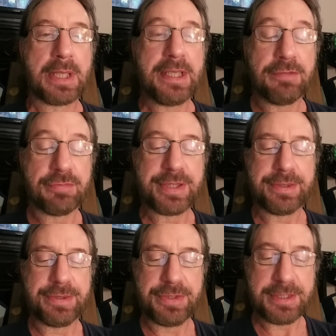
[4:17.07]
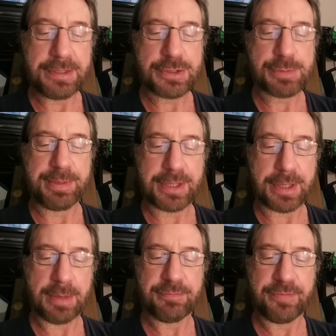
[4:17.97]
even these
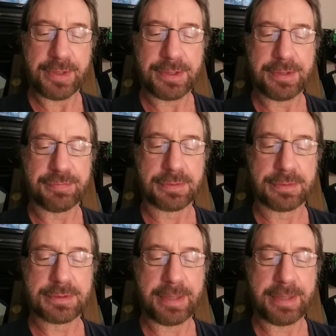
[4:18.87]
become very difficult.